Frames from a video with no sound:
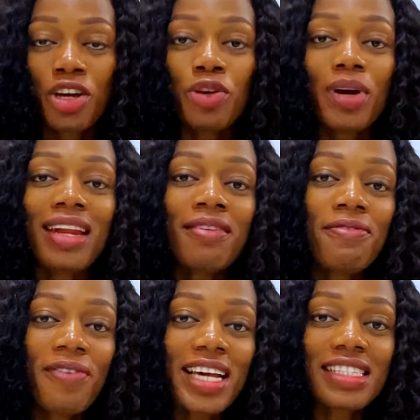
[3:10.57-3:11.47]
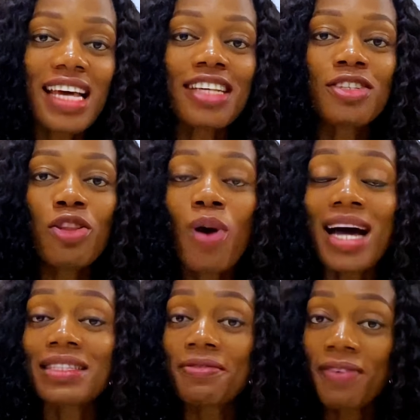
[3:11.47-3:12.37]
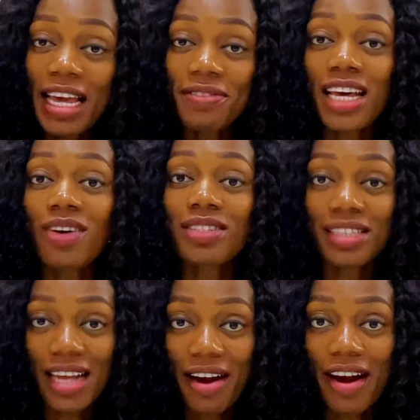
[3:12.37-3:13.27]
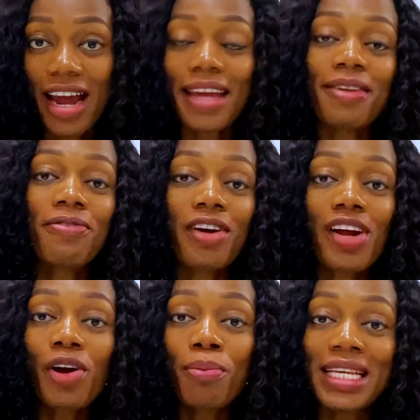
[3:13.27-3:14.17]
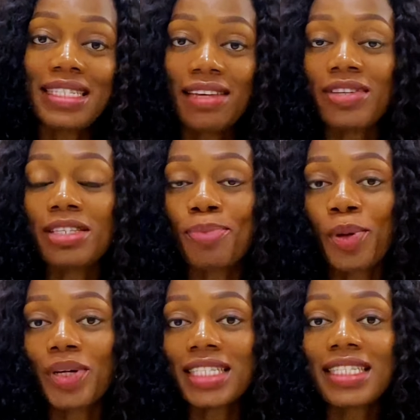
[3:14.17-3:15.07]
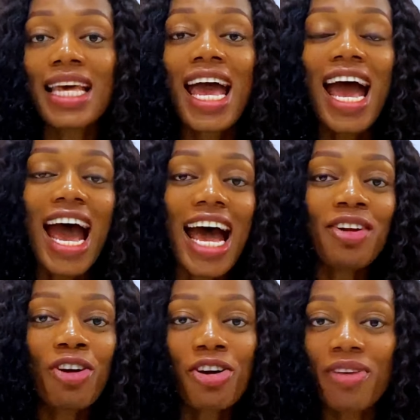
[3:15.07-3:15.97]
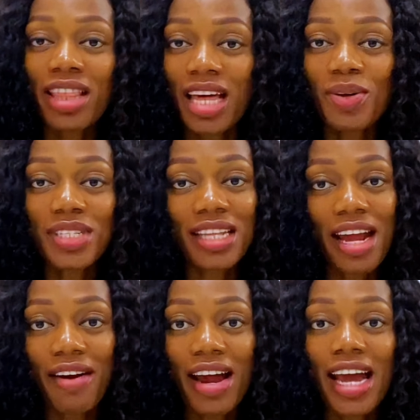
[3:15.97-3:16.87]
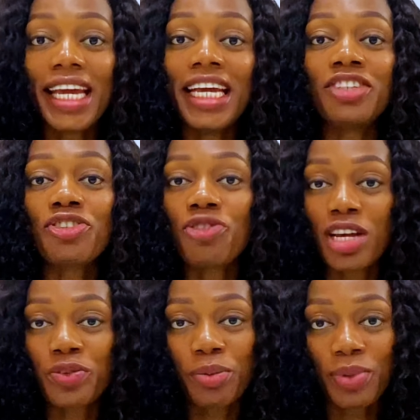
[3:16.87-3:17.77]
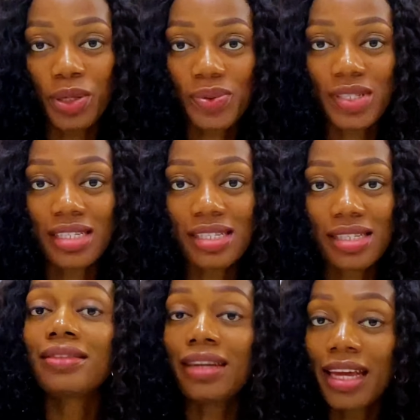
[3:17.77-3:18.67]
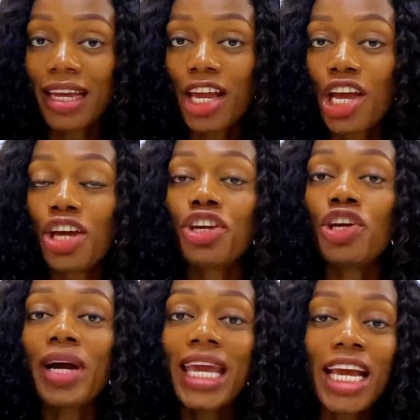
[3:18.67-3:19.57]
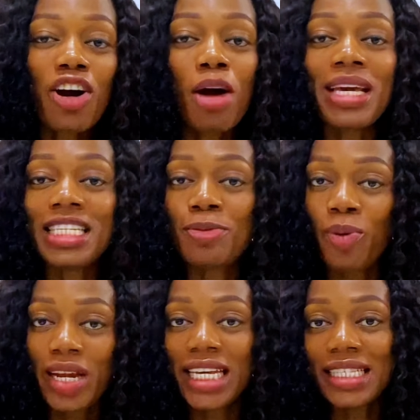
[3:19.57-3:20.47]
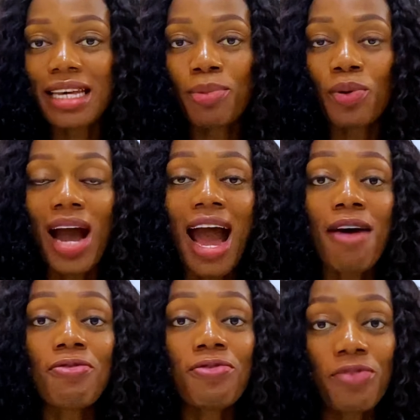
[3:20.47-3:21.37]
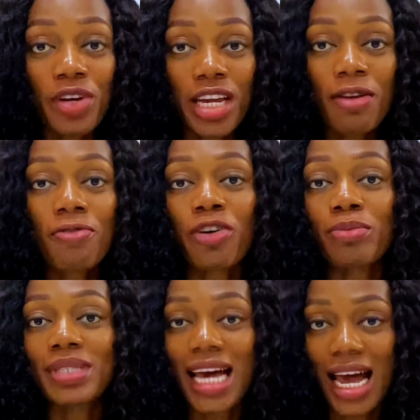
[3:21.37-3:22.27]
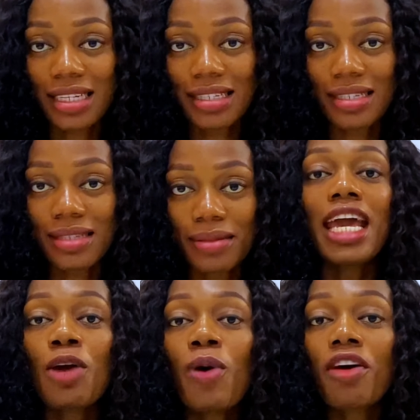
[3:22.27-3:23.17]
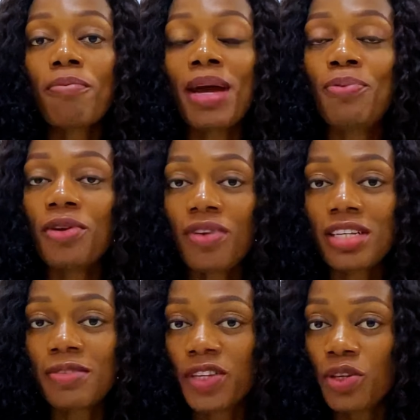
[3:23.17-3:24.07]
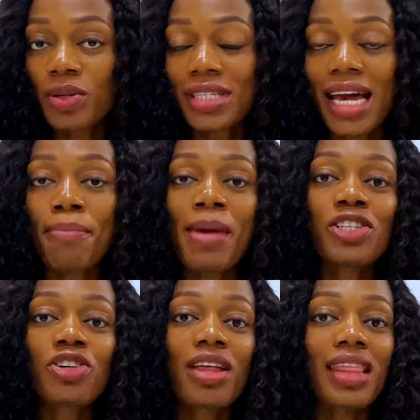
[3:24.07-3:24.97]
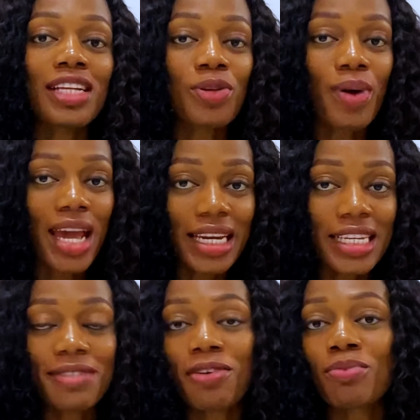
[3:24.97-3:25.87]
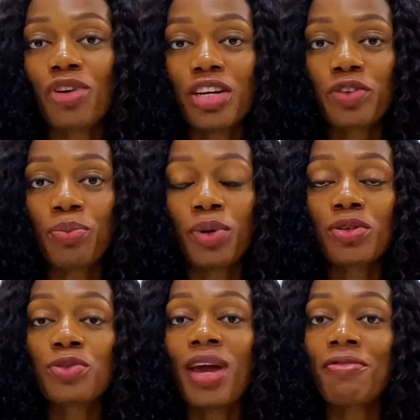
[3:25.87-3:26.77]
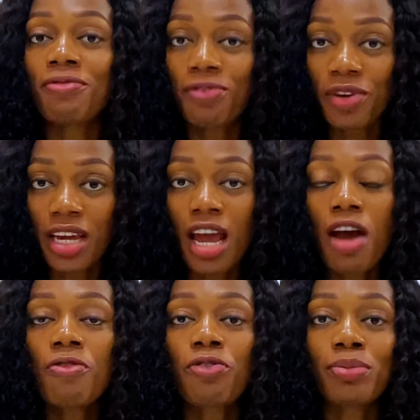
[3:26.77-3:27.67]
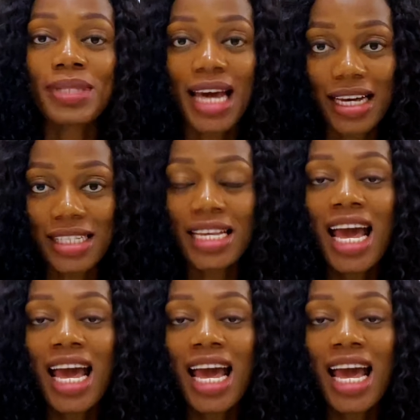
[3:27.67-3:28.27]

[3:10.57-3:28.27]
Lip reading: You can invest as low as 5,000 naira in federal government savings bonds and 100,000 naira in treasury bills. 3, your income is predictable and free from tax. In one of my previous videos, I mentioned that your earnings from treasury bills were free from tax,